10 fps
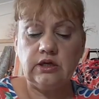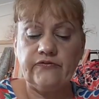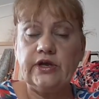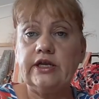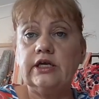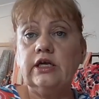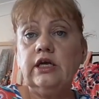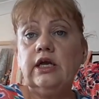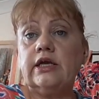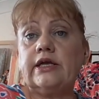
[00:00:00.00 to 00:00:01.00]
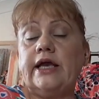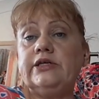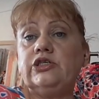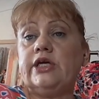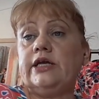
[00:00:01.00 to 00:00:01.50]
very
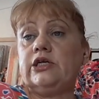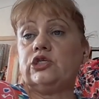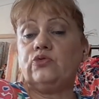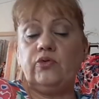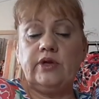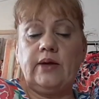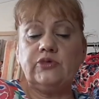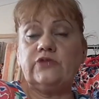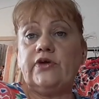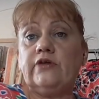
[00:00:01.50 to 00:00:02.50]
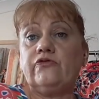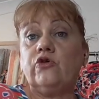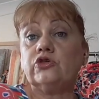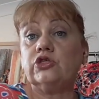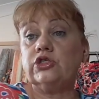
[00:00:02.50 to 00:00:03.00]
kind, generous woman. I'm just very
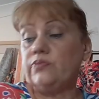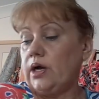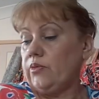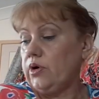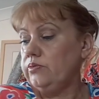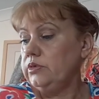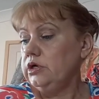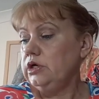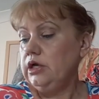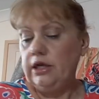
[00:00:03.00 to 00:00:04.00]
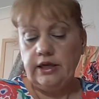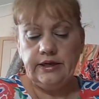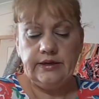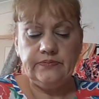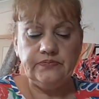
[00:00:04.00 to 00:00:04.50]
fortunate she's my mum.
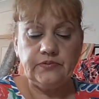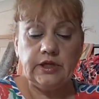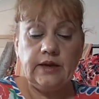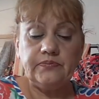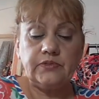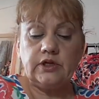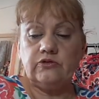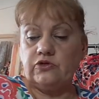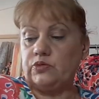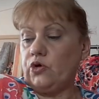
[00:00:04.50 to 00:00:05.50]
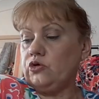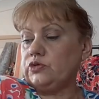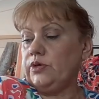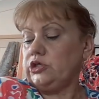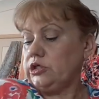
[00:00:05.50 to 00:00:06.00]
Yep,
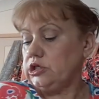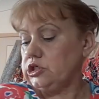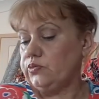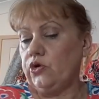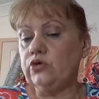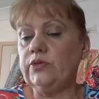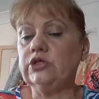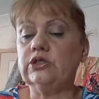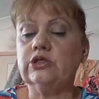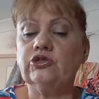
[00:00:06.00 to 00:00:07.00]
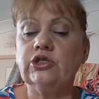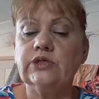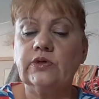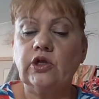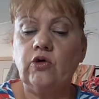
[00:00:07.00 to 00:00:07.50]
spoils me. She does spoil me, and she
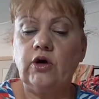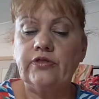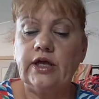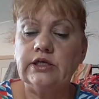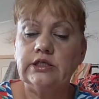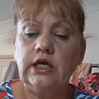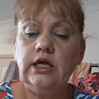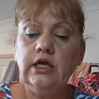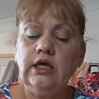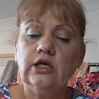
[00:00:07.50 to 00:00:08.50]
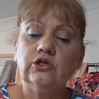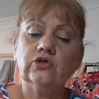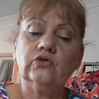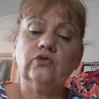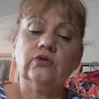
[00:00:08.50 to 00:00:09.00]
treats me with a lot of things.
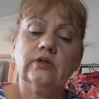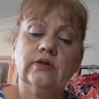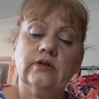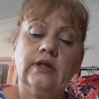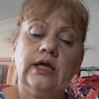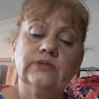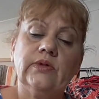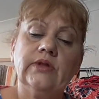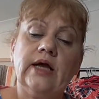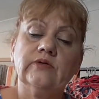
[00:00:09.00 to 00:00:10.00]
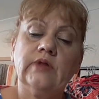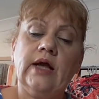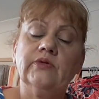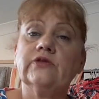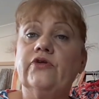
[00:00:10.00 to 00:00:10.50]
So
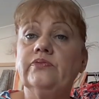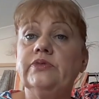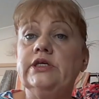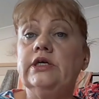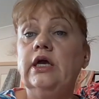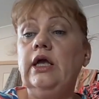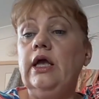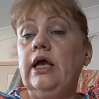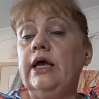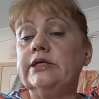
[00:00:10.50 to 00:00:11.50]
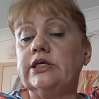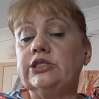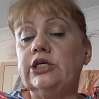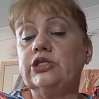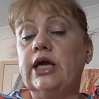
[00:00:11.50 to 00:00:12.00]
that was for me. As I
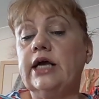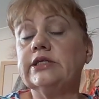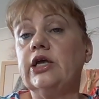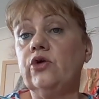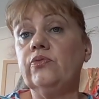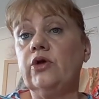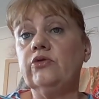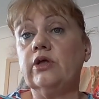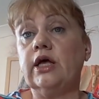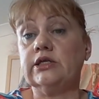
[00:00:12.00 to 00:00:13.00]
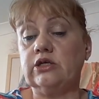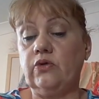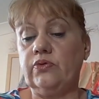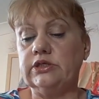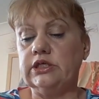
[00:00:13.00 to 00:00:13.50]
say, she has helped me out the last
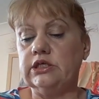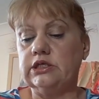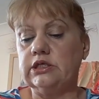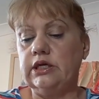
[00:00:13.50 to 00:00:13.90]
couple of days.